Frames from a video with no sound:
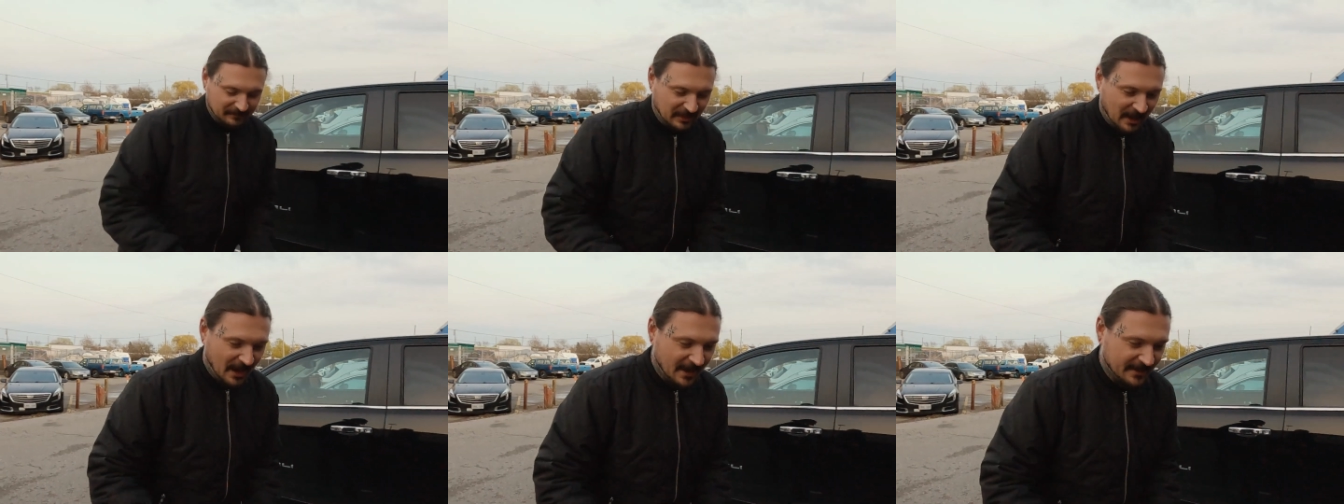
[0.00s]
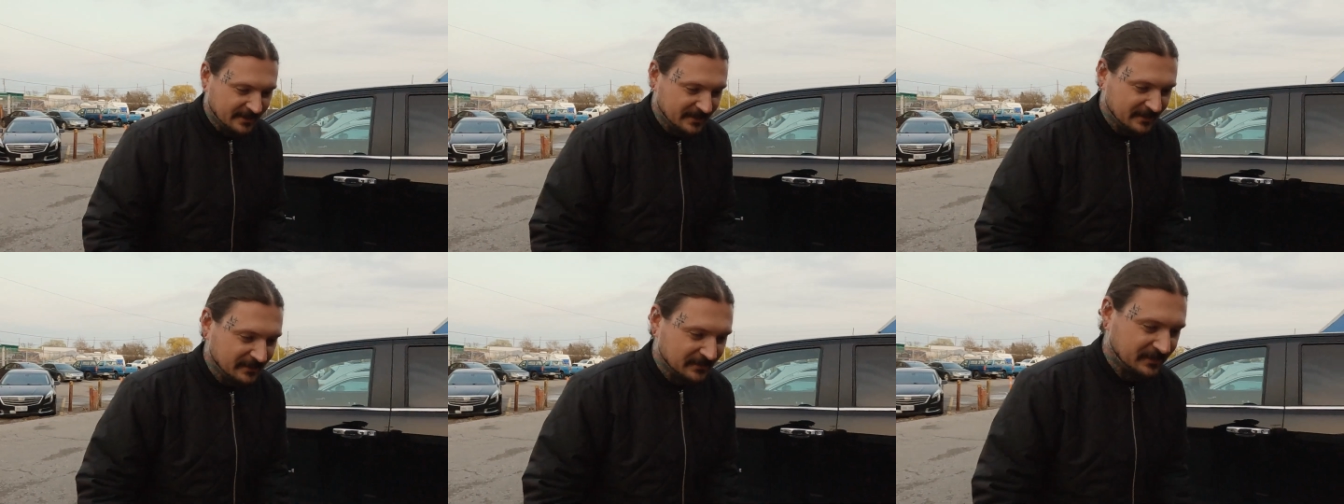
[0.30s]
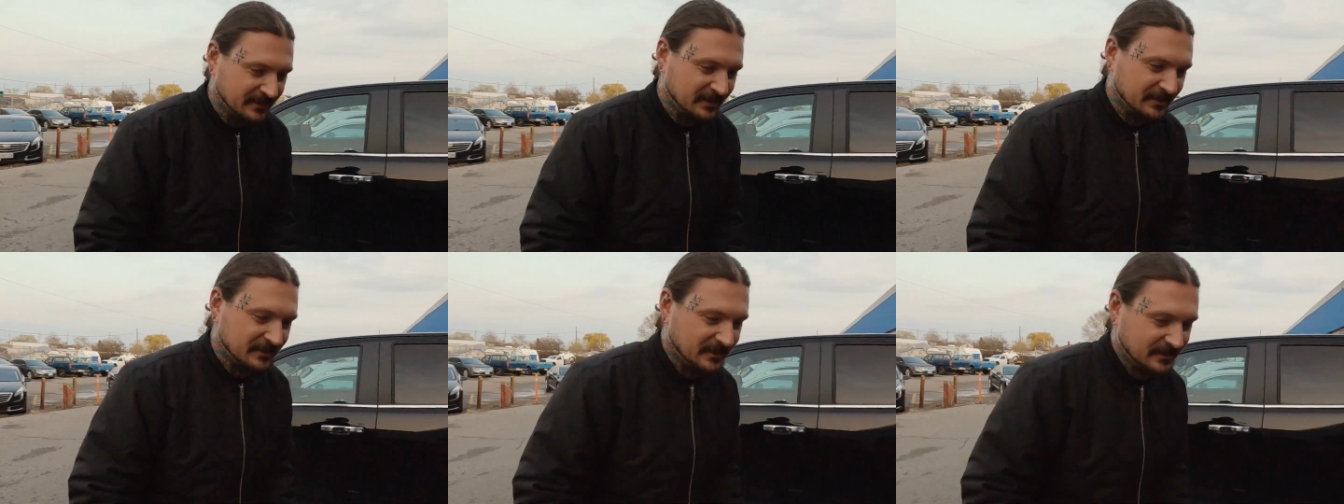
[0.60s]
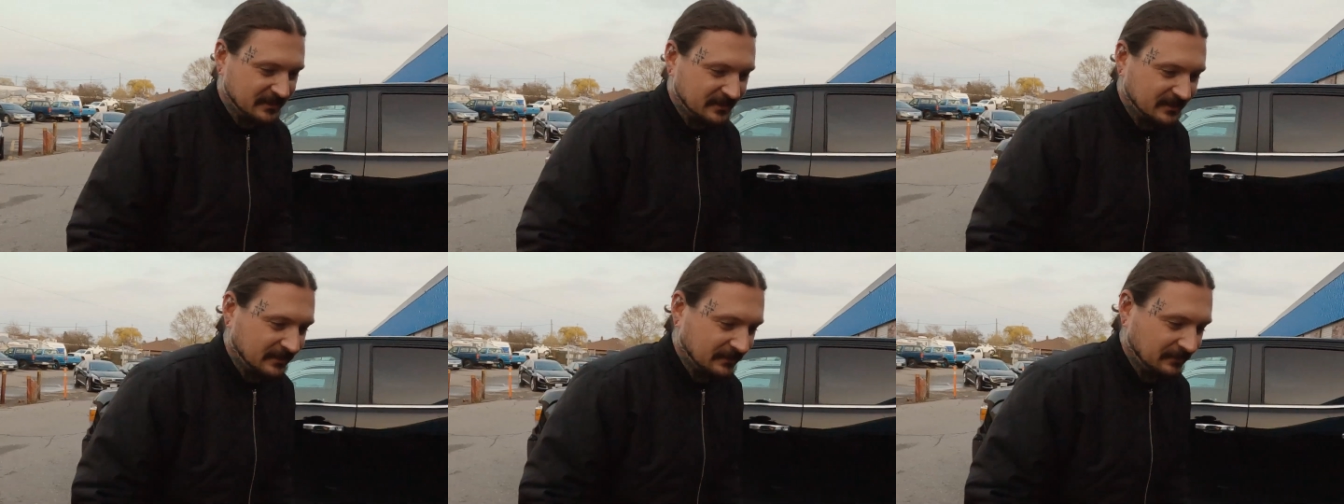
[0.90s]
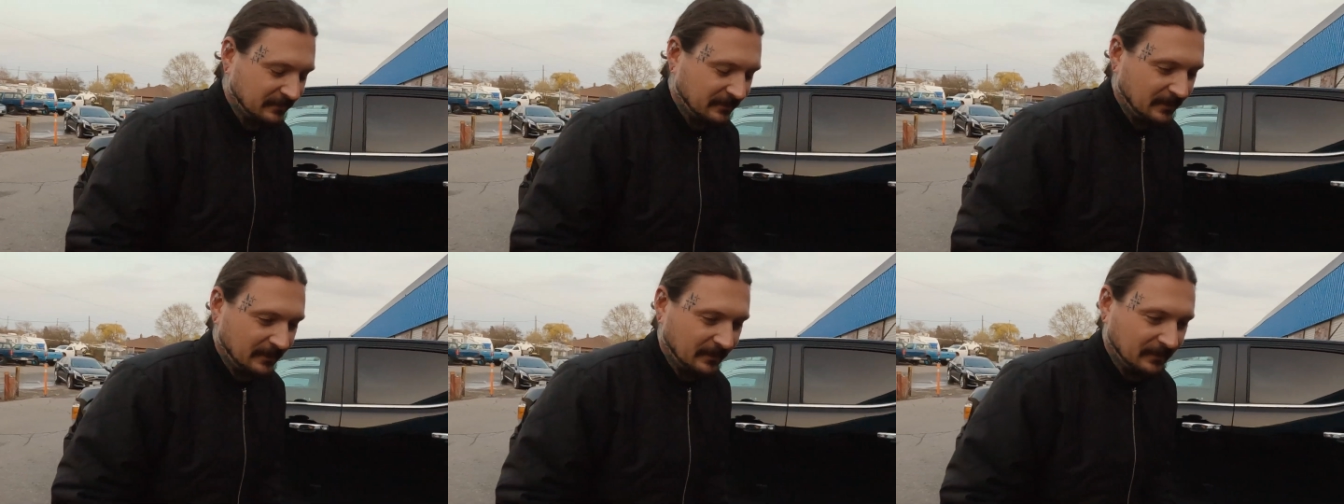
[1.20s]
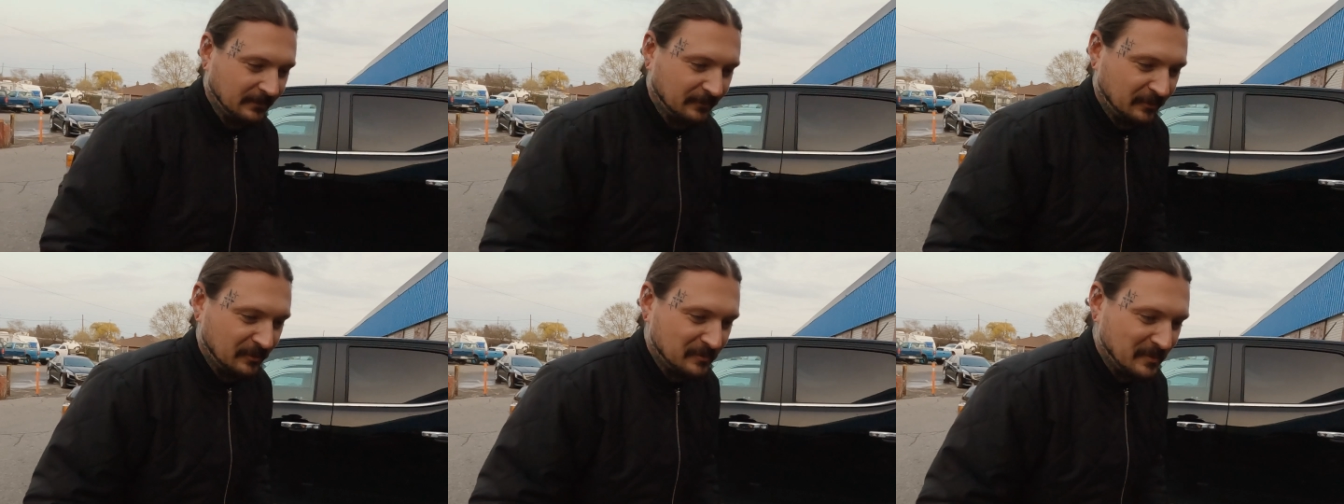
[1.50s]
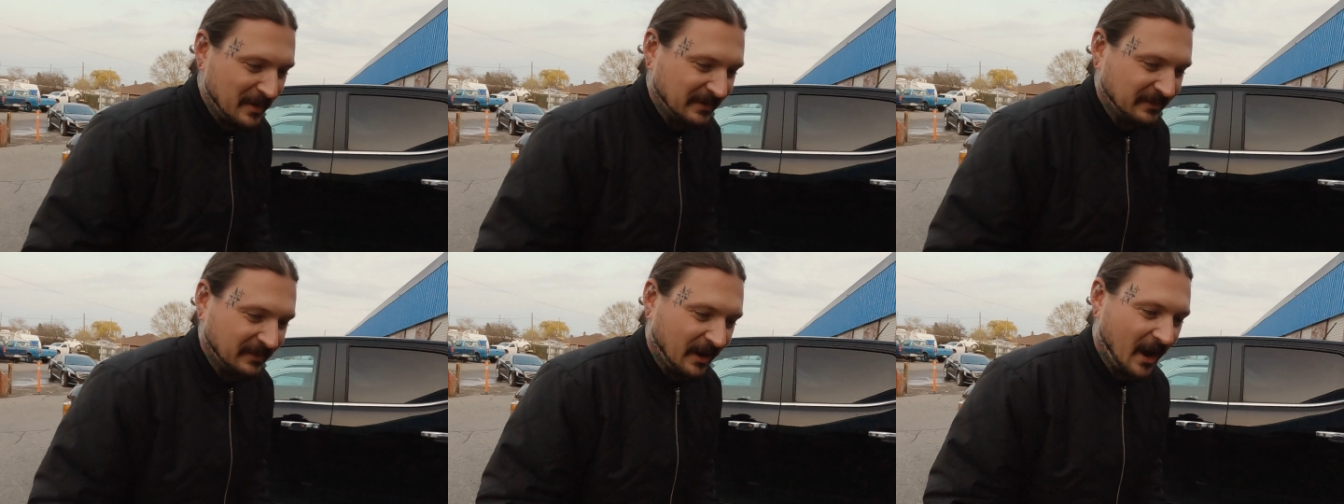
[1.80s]
I'm kind of used to just,
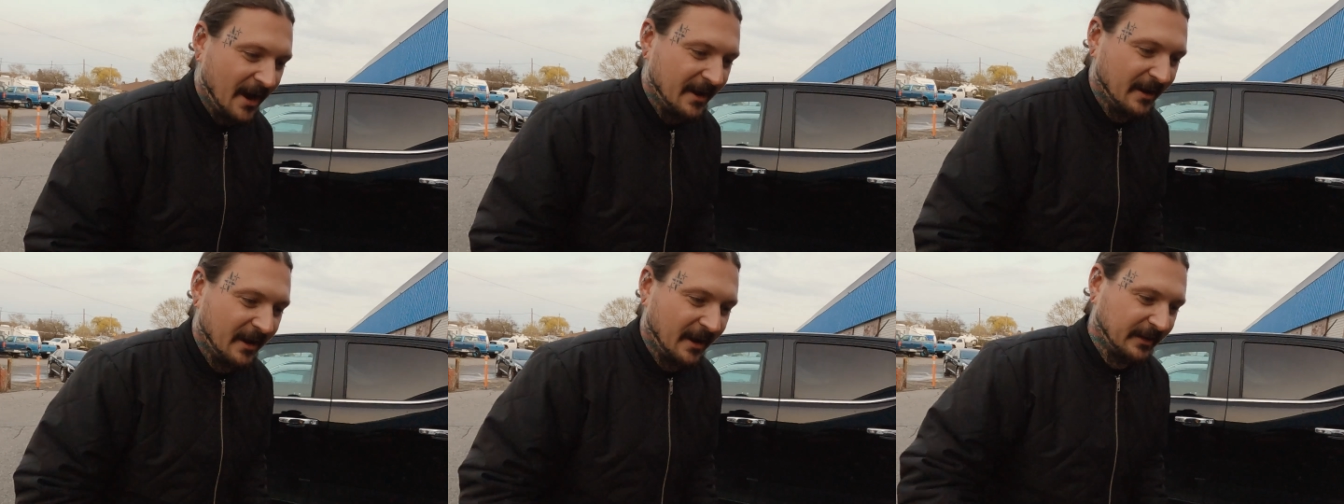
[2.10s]
from my Dyno,